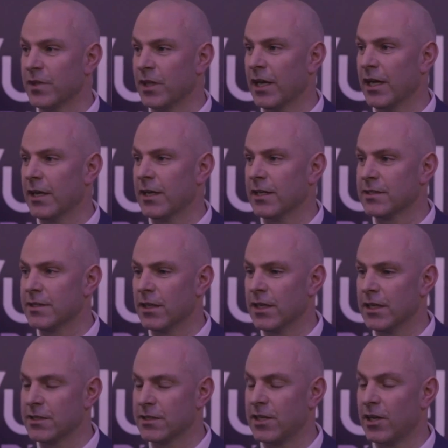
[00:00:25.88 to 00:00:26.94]

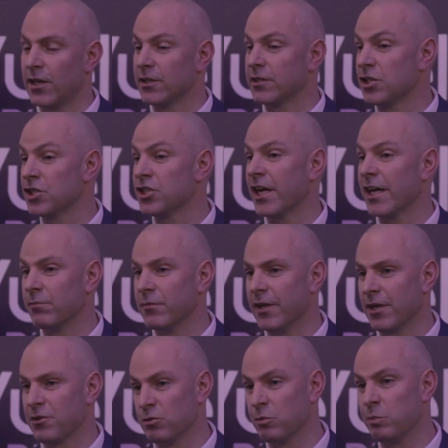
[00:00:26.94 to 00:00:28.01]
it's starting to shape
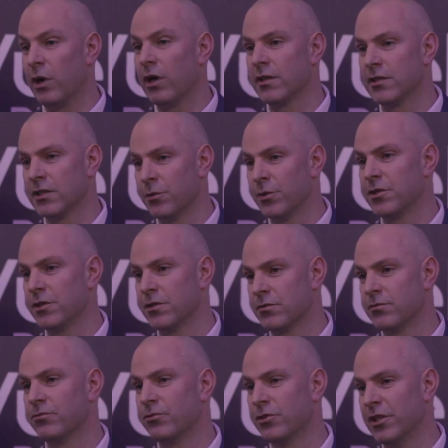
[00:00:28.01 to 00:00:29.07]
national policy, which is
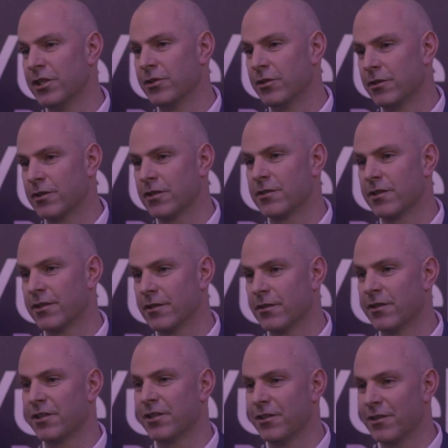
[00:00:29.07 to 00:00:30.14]
really good, because
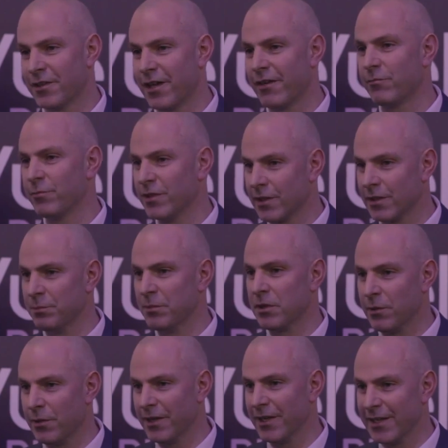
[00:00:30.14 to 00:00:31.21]
the government can be
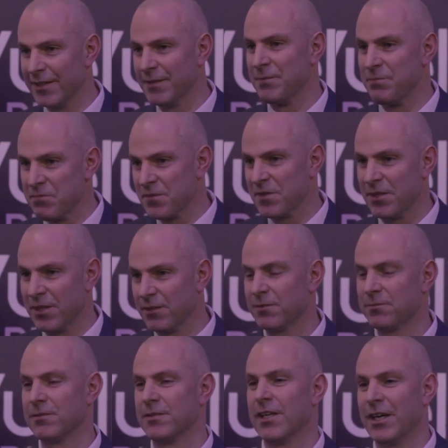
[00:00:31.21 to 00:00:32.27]
quite, you know,
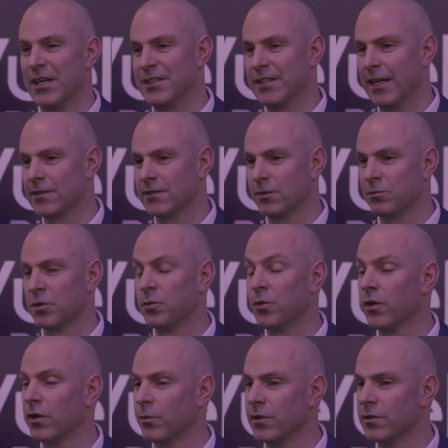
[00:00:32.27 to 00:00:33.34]
didactic with
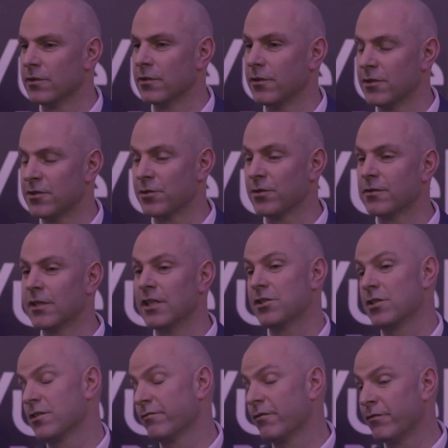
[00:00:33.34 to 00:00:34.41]
what they want to do. So
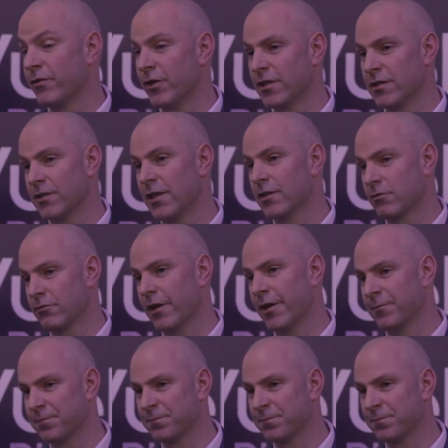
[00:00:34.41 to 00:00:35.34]
teachers have a voice, and that's great.